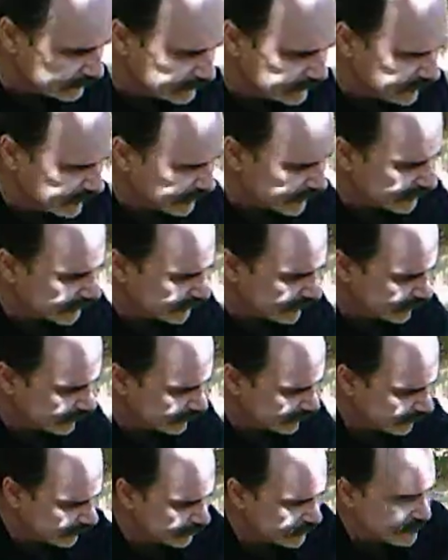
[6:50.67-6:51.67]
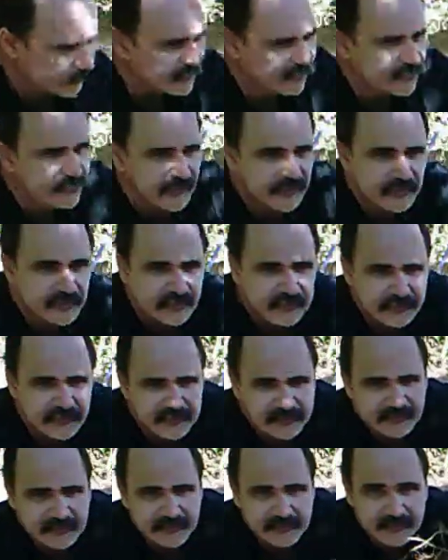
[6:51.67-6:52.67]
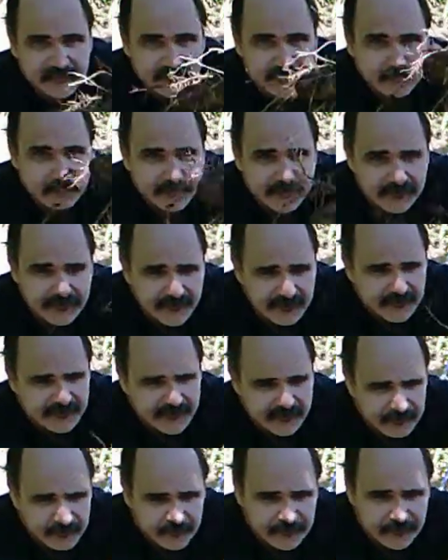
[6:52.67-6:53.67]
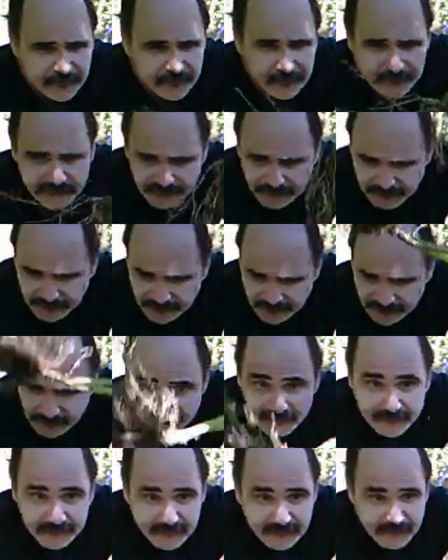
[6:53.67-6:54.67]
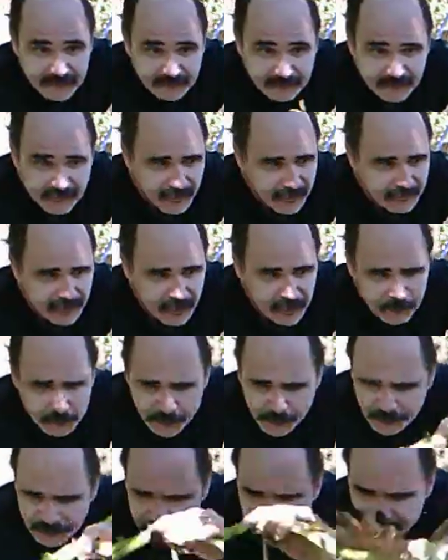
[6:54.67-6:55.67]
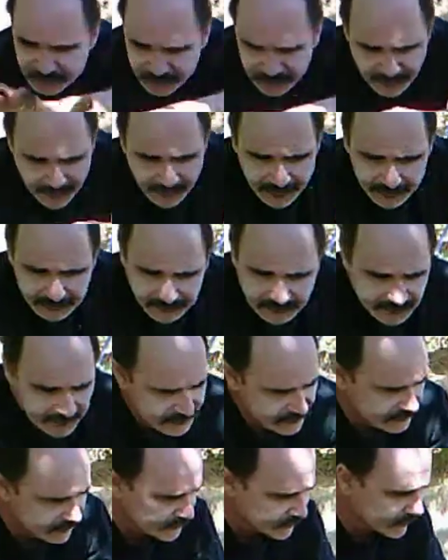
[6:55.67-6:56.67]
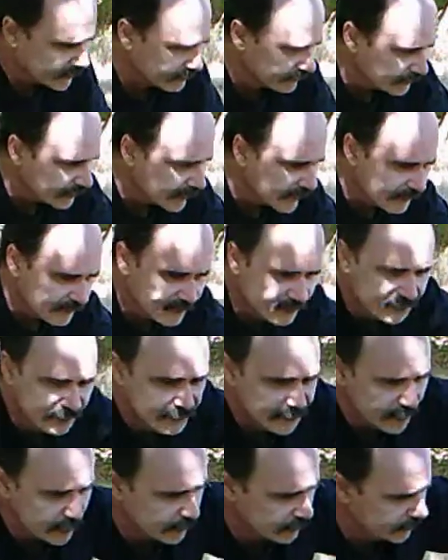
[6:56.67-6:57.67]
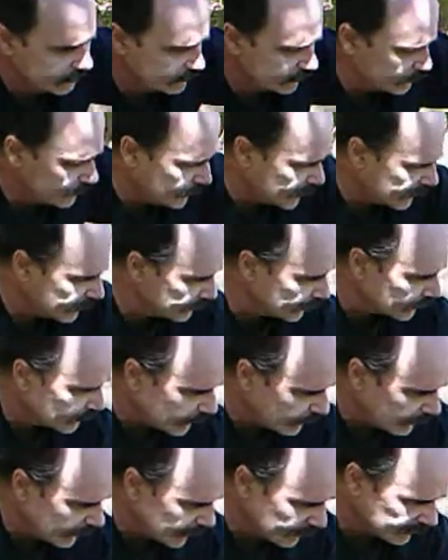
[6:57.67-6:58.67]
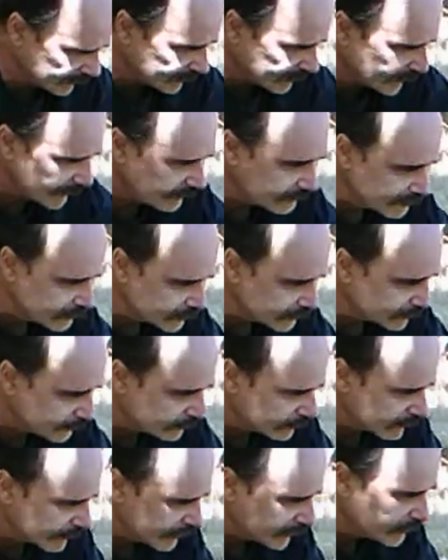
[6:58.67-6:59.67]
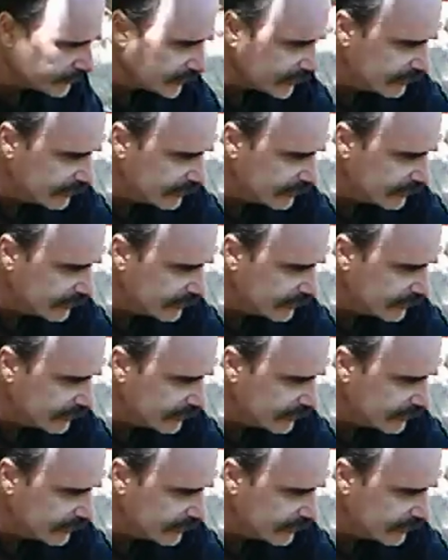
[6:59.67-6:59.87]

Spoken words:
And there's the potato that grew, see? But I won't use that. That's just, yeah. I'll use the ones that grow off of that because they're fresh.